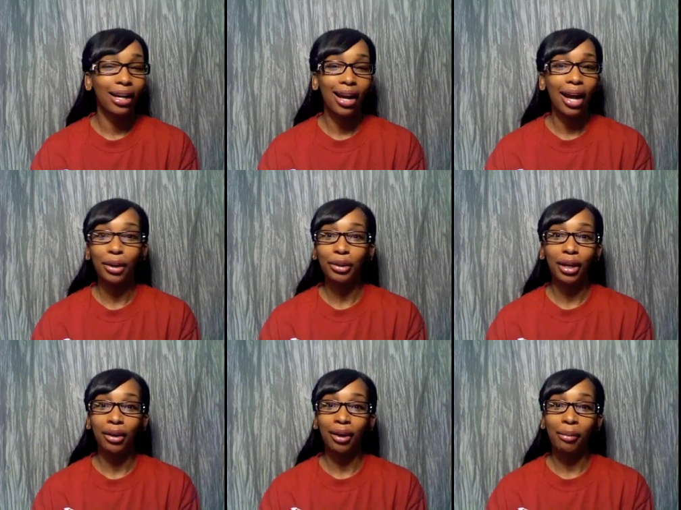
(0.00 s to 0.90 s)
I don't
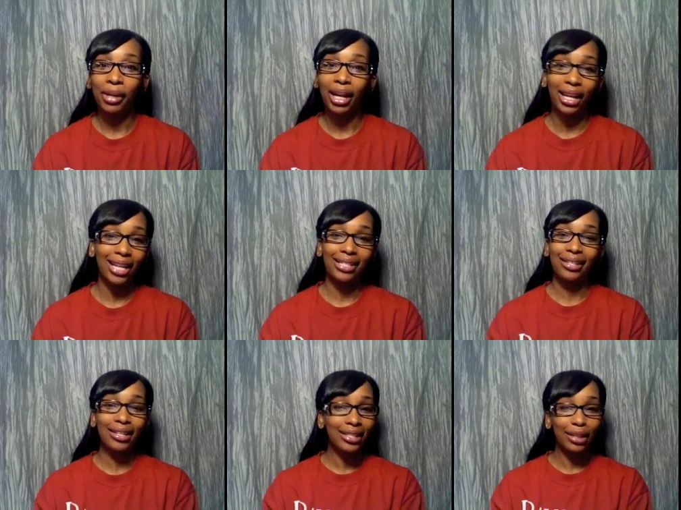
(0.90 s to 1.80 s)
know. I mean, I guess
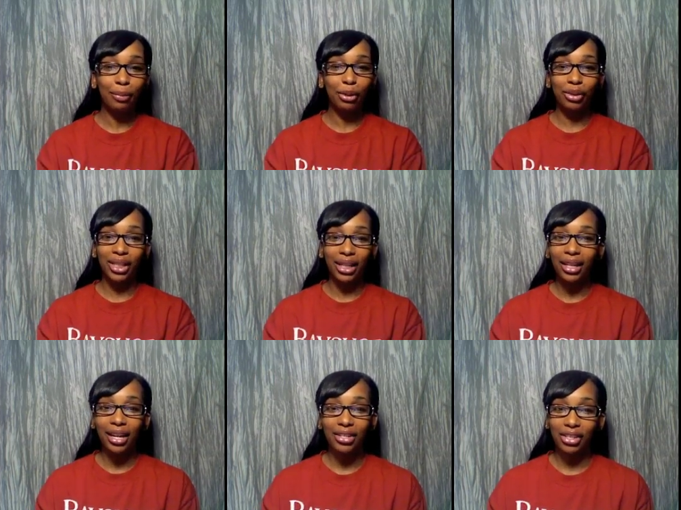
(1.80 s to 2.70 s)
it is typical
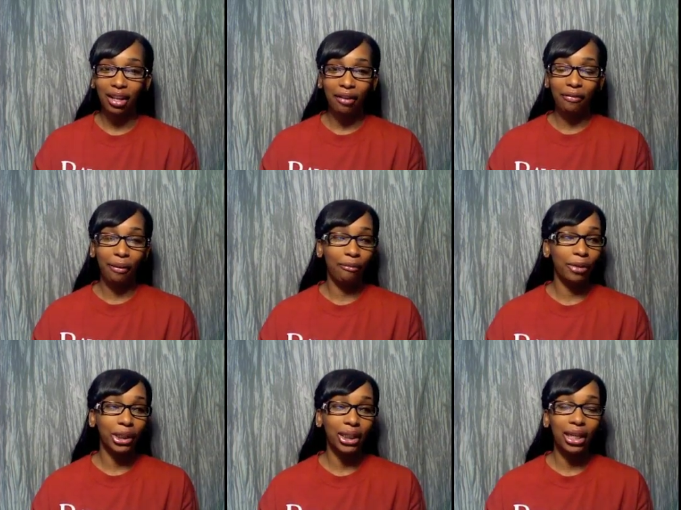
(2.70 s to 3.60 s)
teenage stuff. I'm
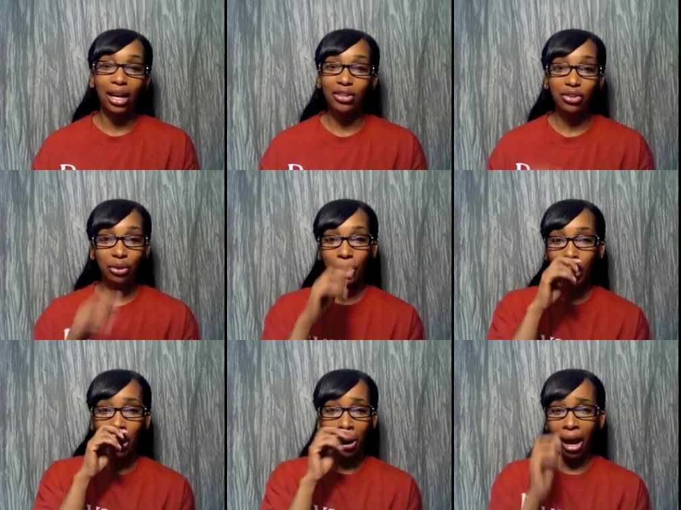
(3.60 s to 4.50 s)
really not
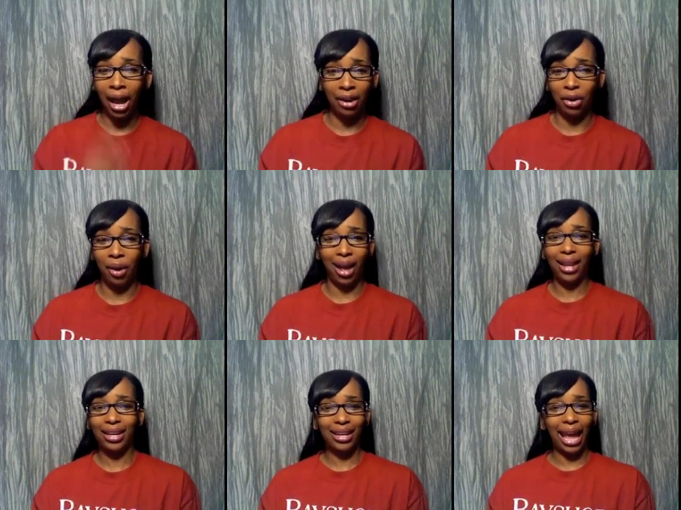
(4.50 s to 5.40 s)
sure. Oh, I know I
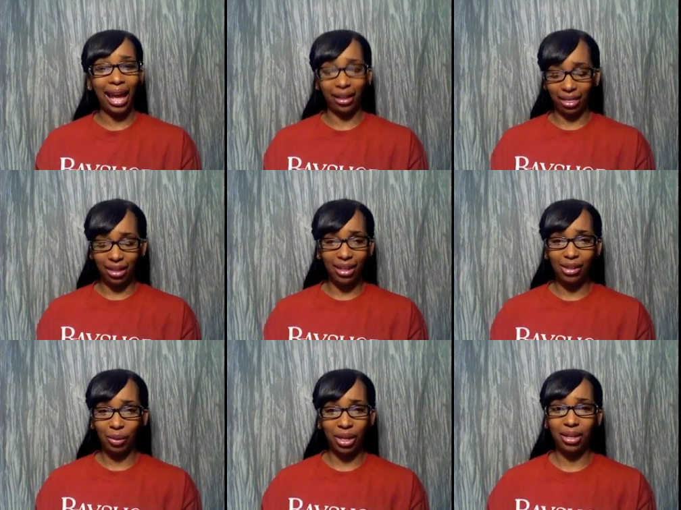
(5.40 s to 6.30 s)
didn't act
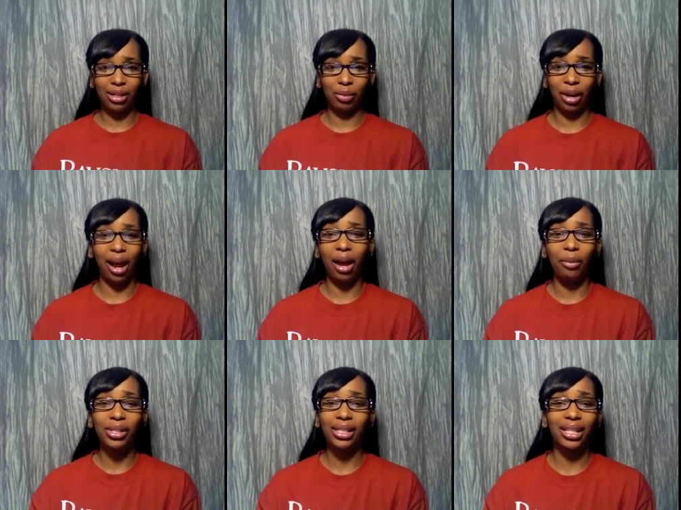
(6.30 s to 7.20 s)
these ways when I
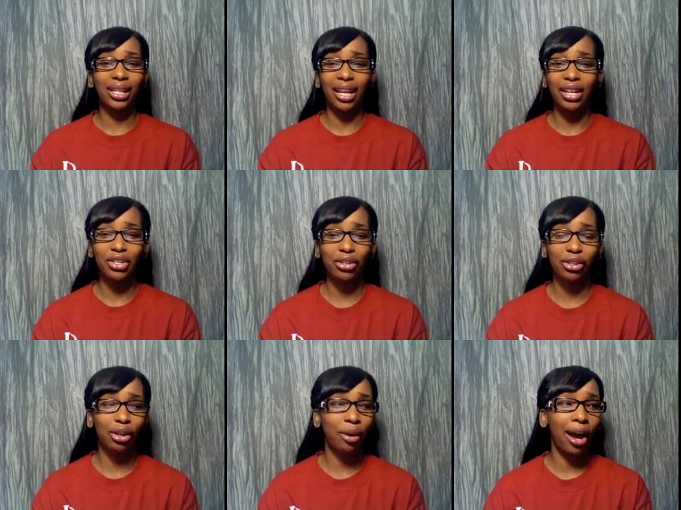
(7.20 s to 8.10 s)
was a teenager,
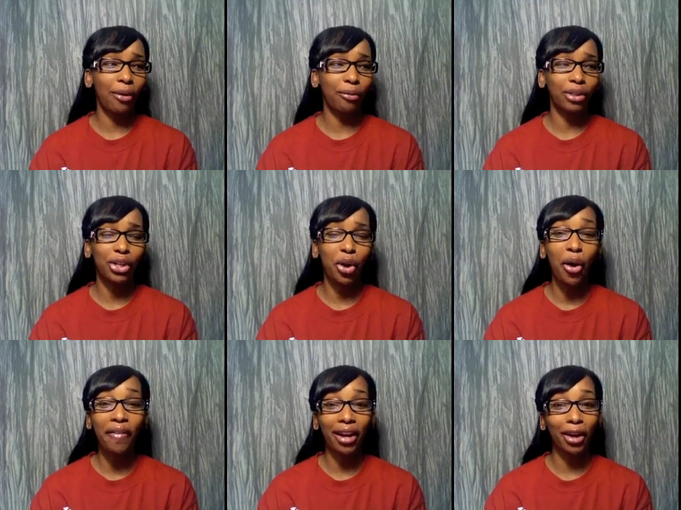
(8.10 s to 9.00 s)
so I don't really know
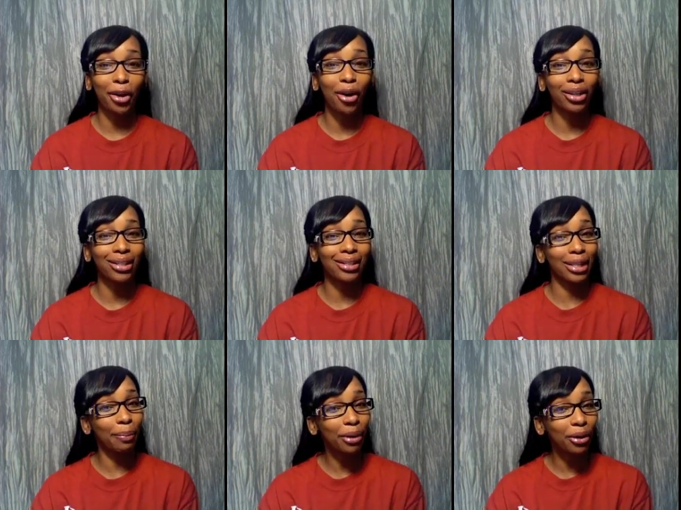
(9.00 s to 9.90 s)
if I can call it
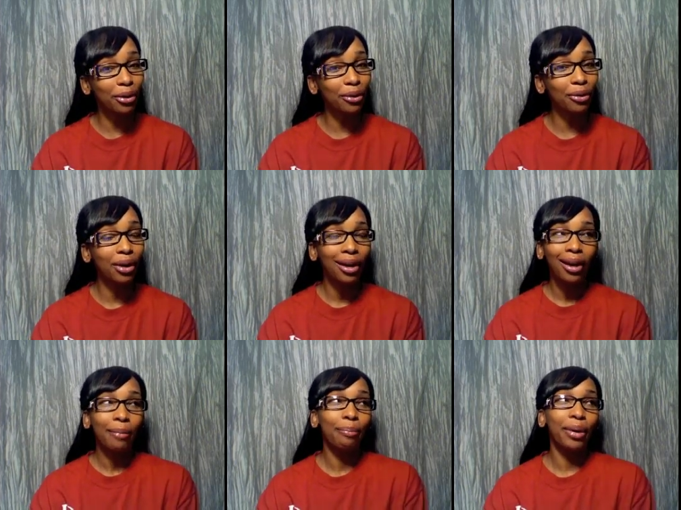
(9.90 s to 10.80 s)
typical,
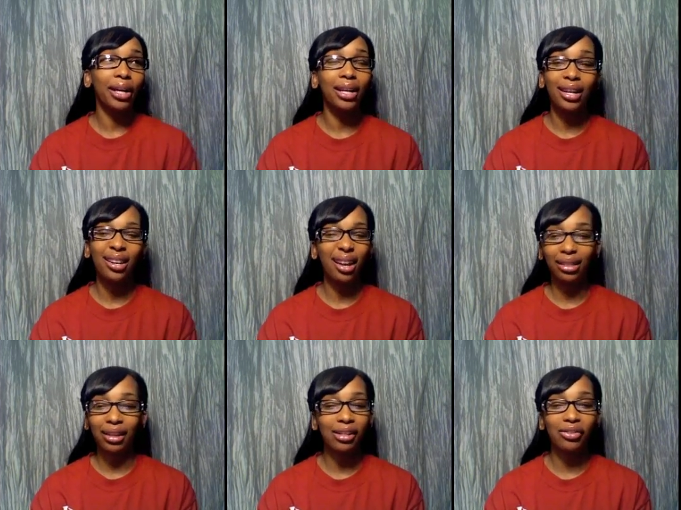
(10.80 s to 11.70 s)
but
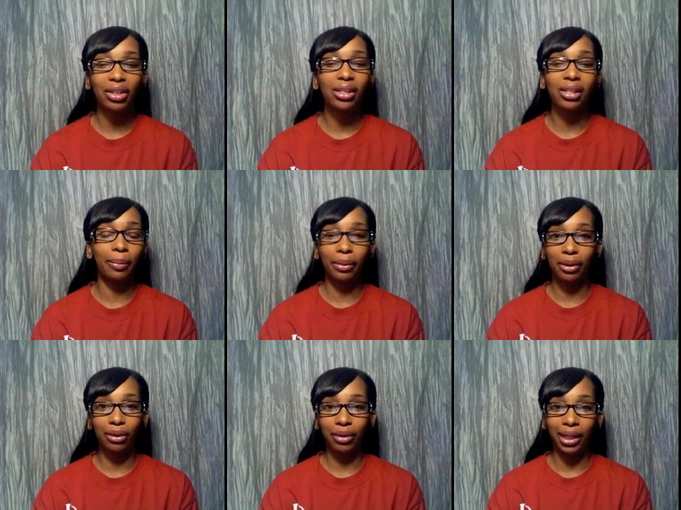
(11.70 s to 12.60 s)
nothing is really
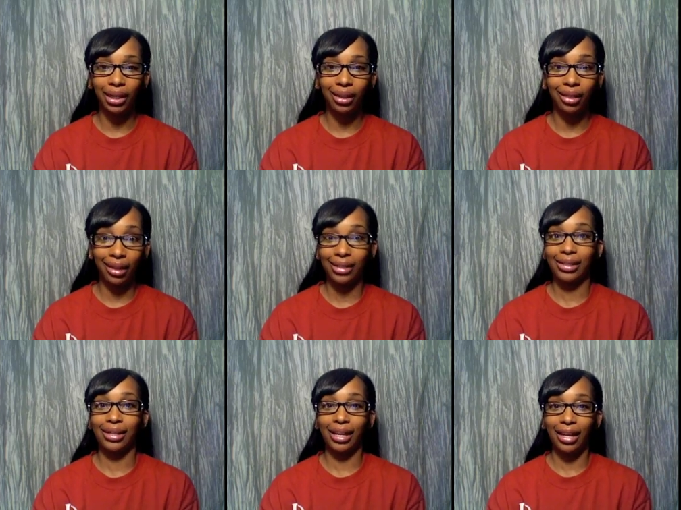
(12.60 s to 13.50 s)
typical in this
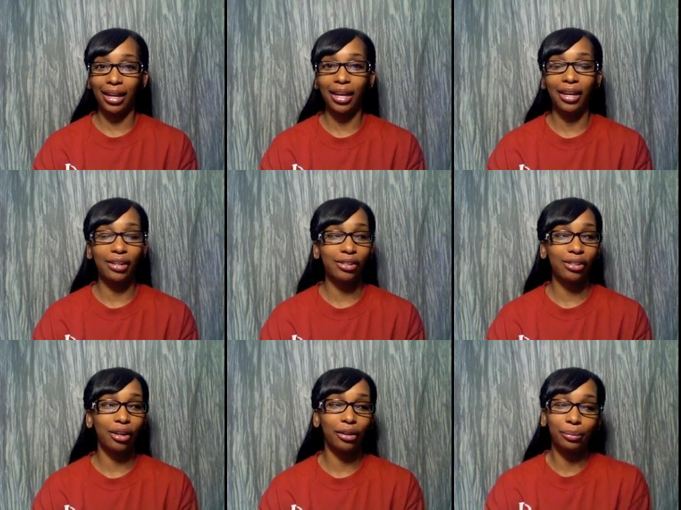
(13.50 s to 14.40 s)
day and age.
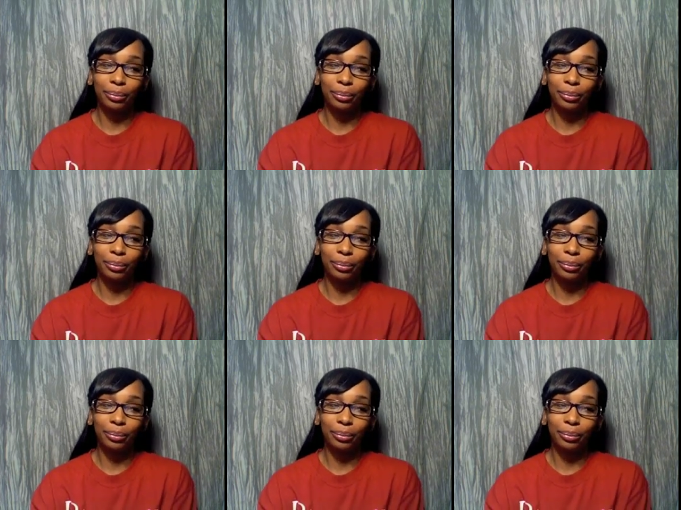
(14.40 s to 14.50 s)
So